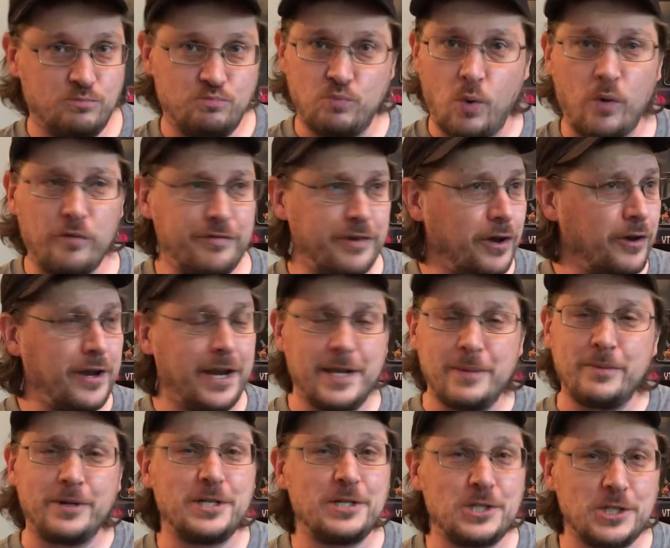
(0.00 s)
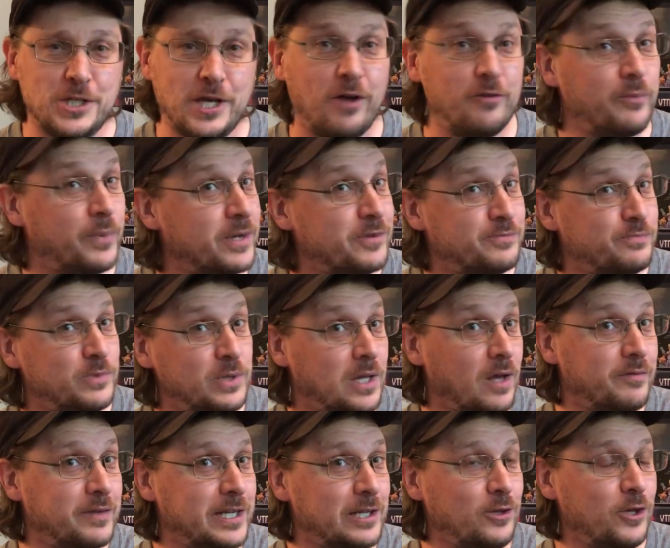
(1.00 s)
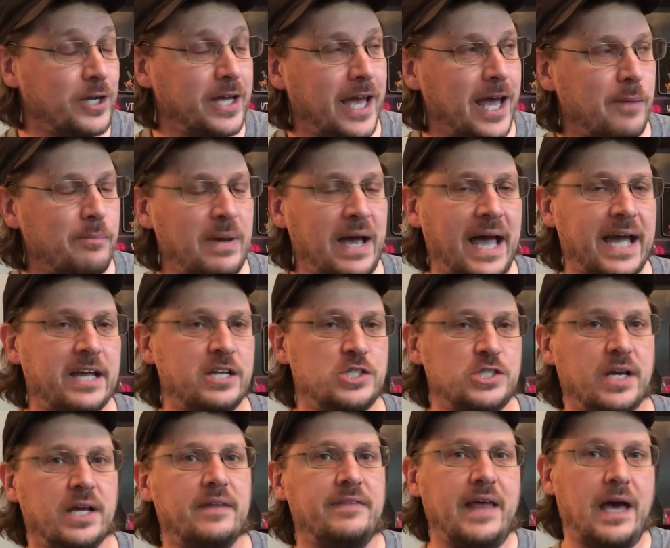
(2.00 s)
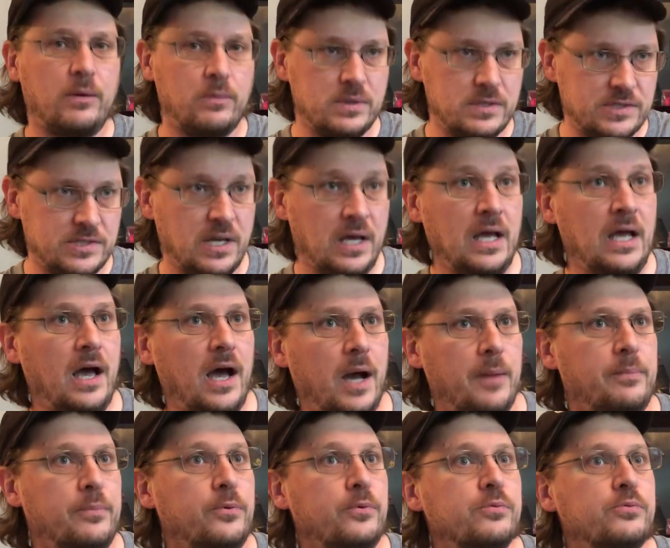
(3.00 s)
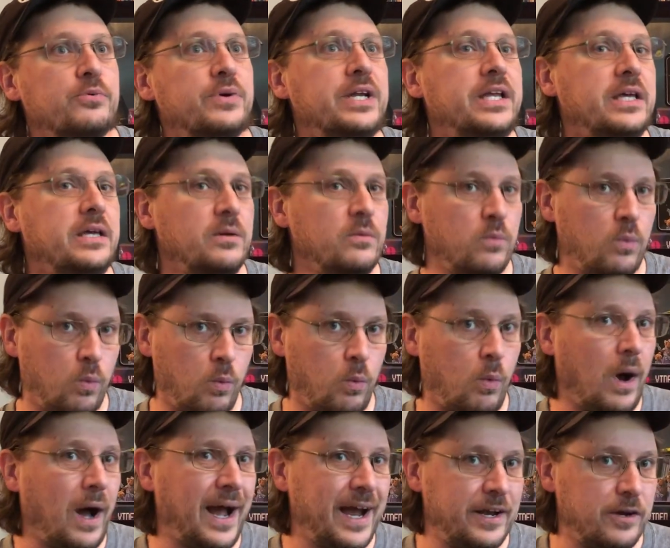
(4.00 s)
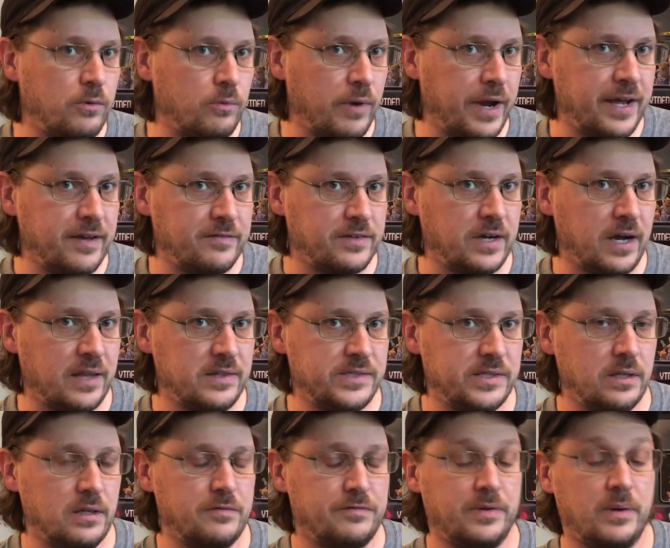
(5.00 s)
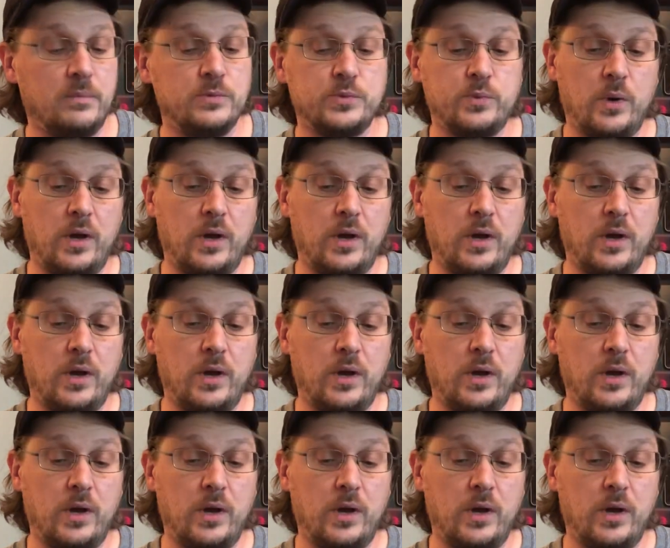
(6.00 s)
won't fit on anybody's shelf, but is lovely to look at packaging, and that was a pretty wide array of Godzilla films.